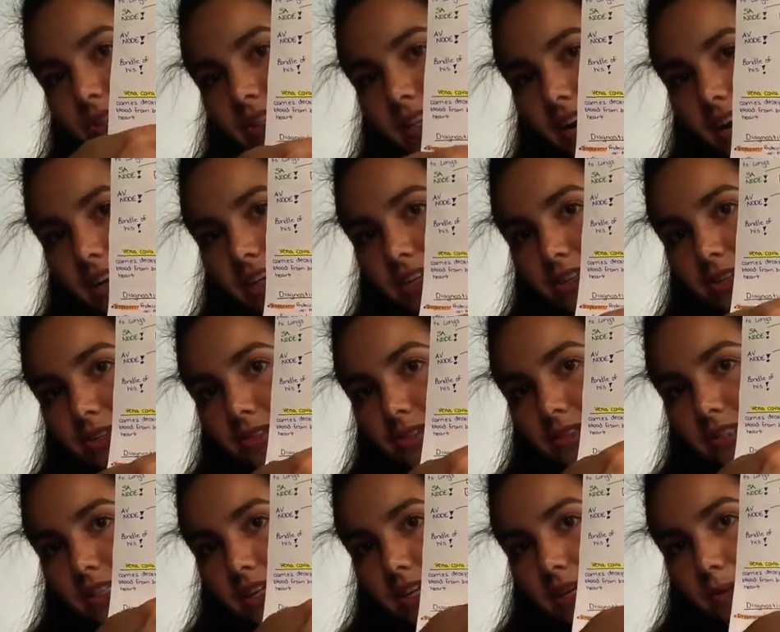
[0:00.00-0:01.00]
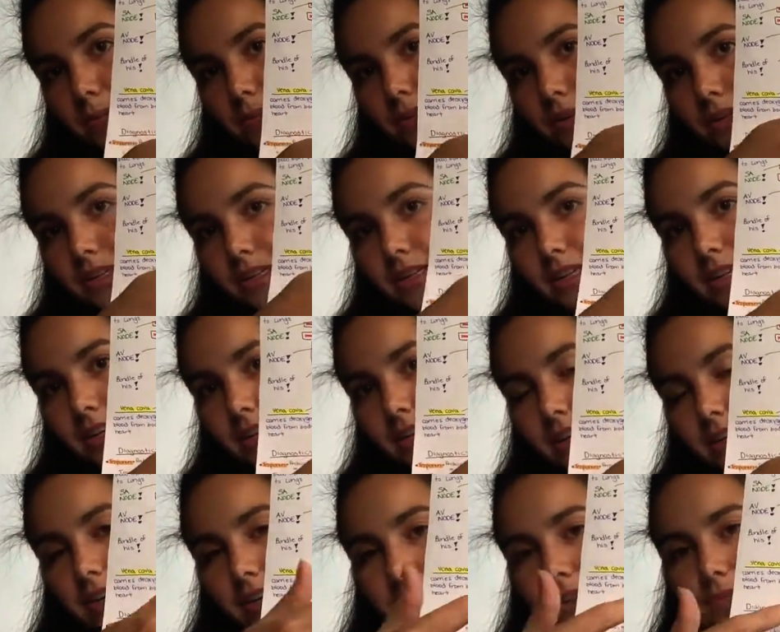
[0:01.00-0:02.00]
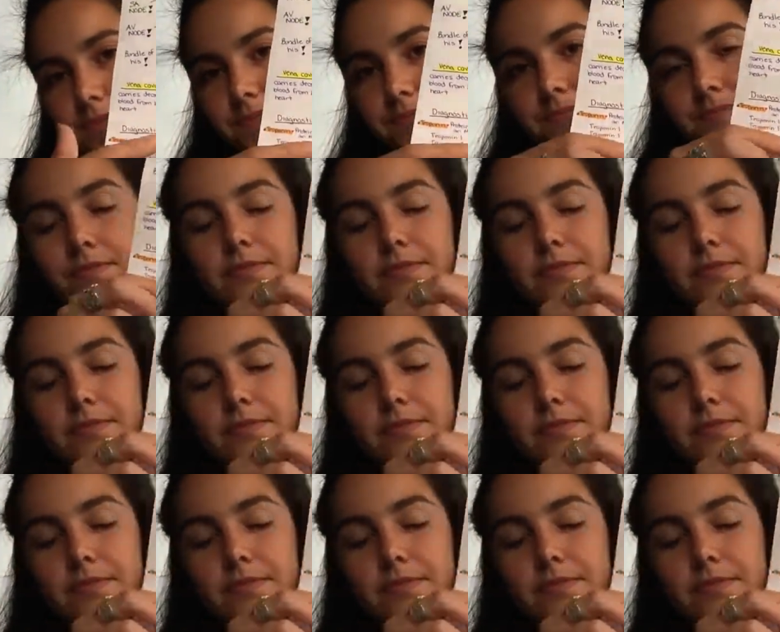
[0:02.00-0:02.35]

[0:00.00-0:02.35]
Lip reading: side notes that I put in here.